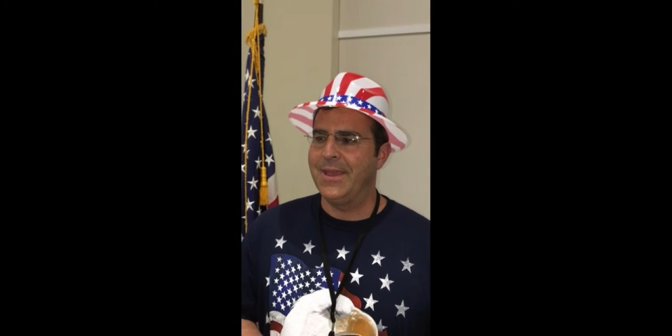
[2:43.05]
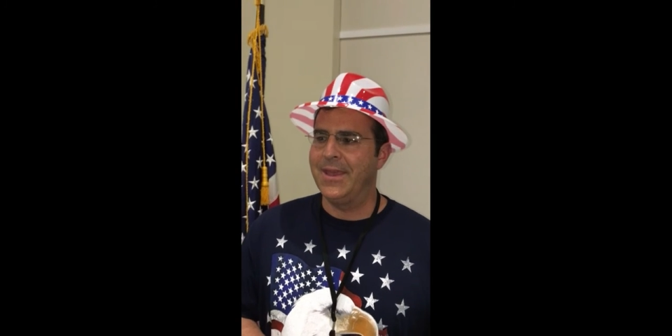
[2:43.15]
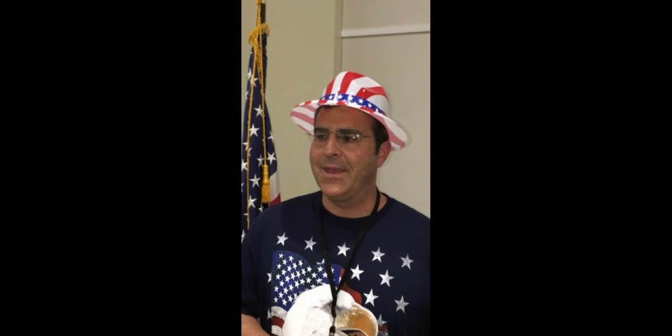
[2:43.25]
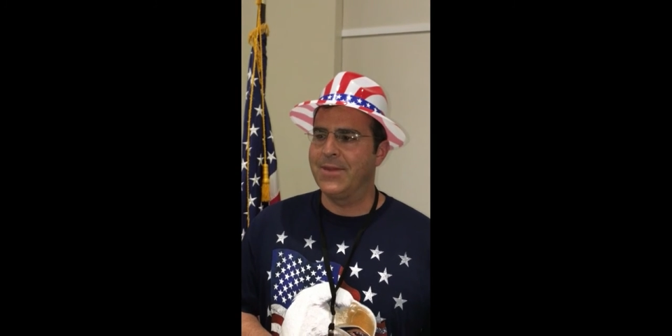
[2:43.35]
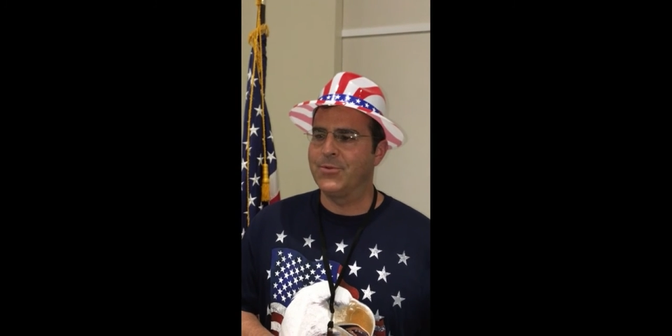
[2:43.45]

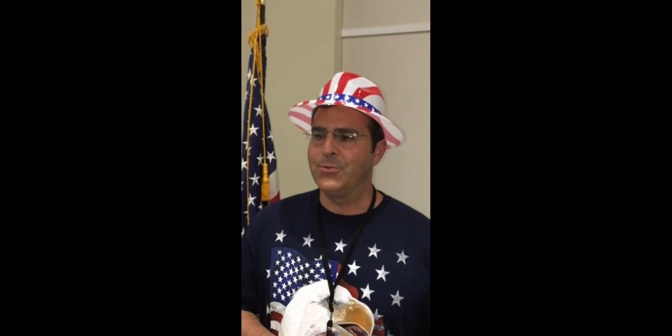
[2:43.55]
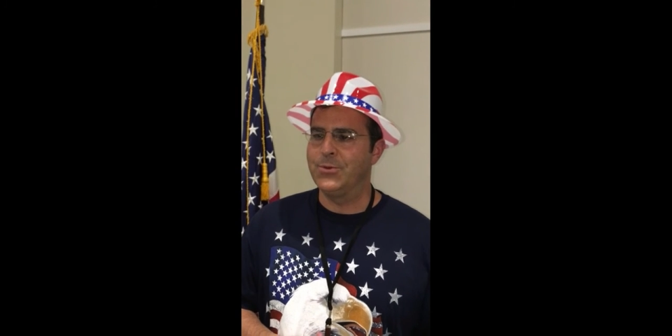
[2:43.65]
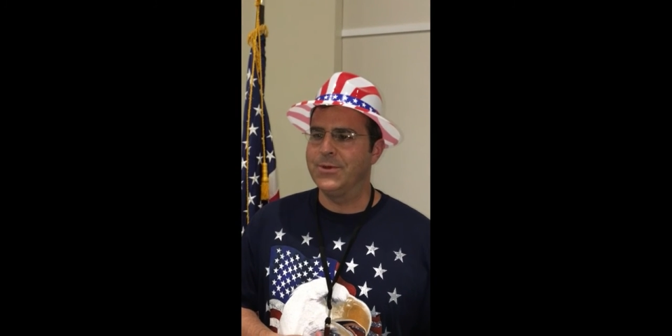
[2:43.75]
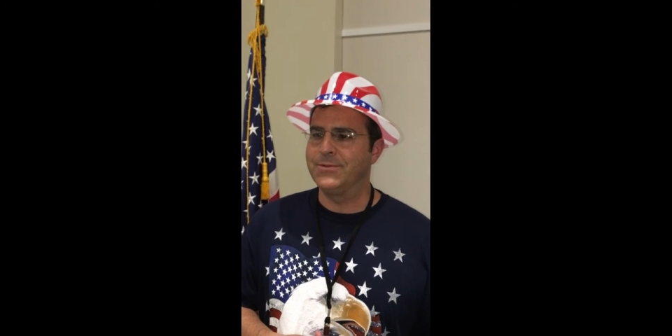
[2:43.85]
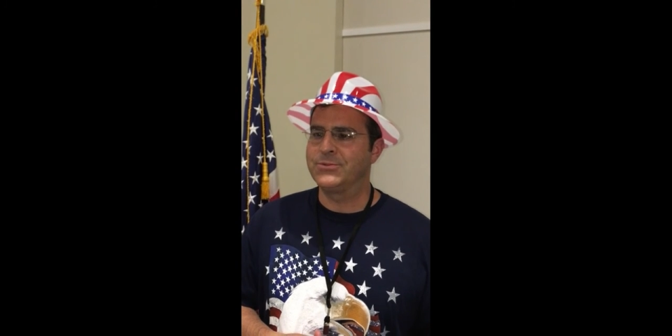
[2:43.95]
And
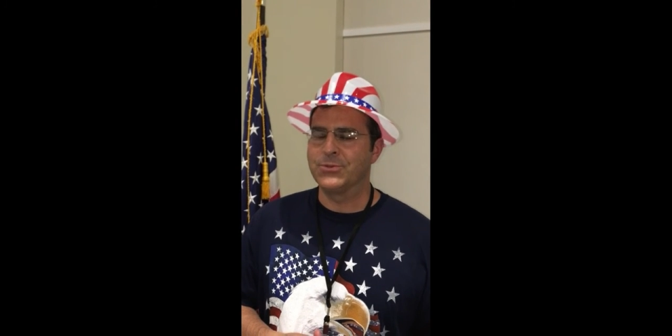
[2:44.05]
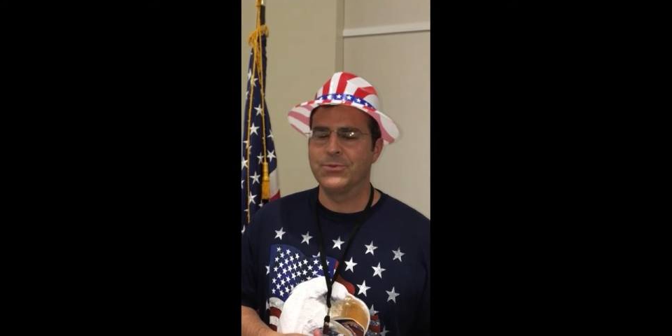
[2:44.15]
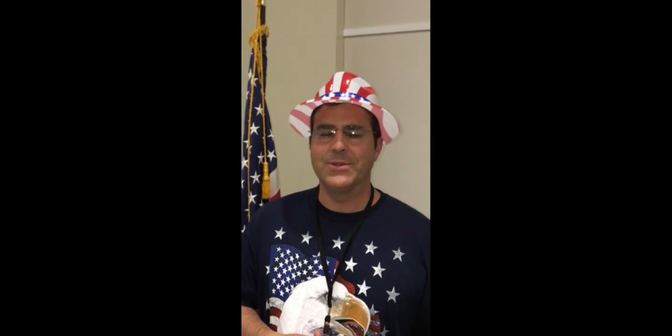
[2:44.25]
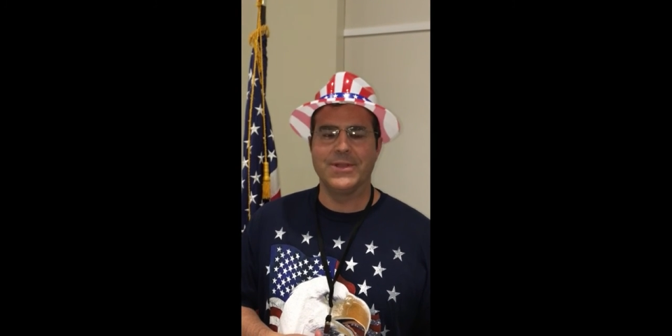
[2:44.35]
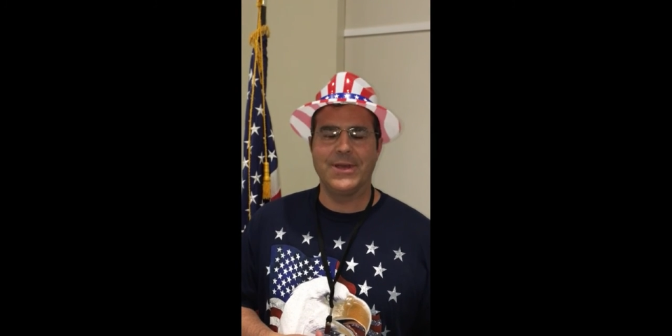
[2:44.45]
everyone
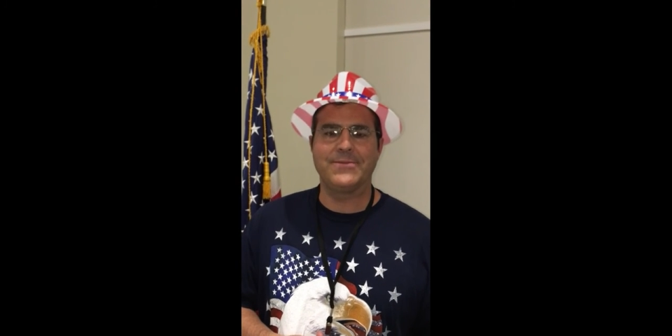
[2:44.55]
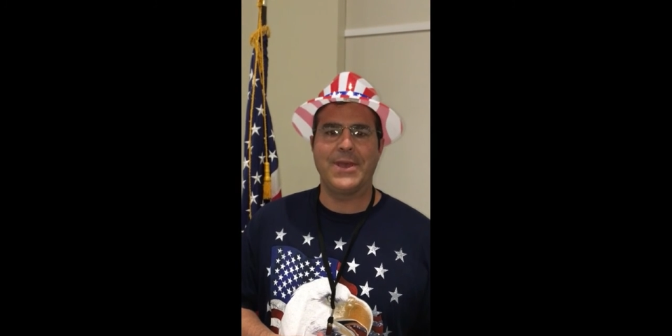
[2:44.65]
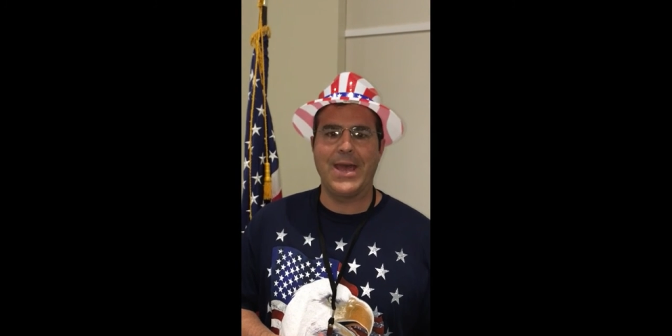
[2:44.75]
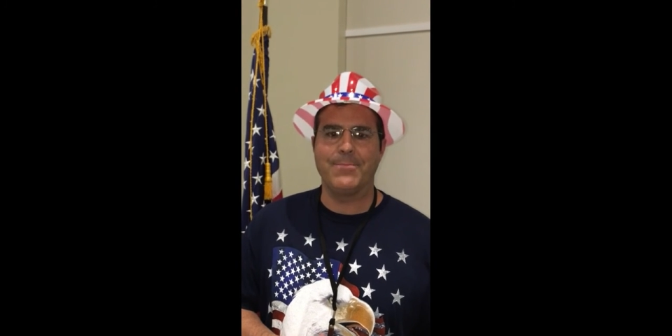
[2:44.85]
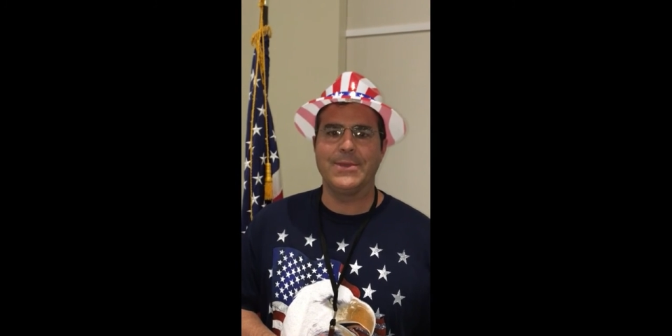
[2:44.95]
truly left
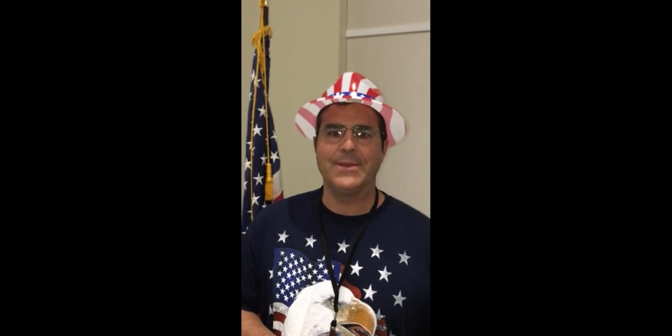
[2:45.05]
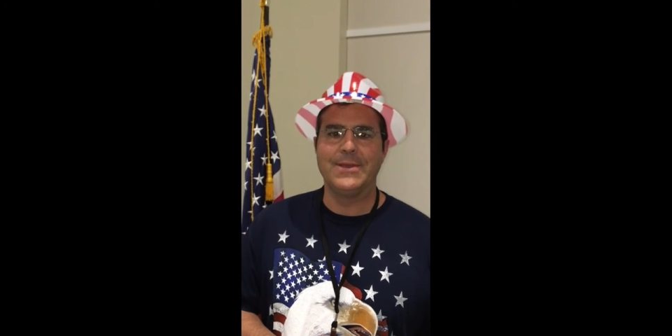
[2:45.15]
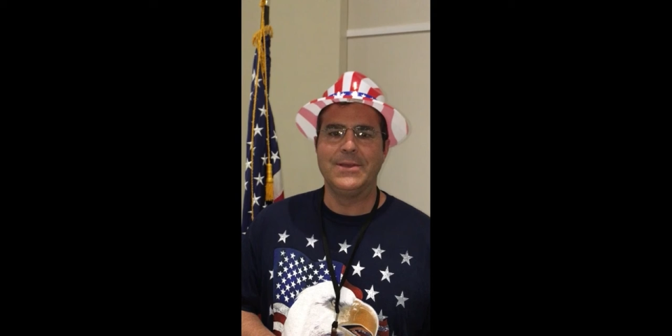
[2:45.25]
happy.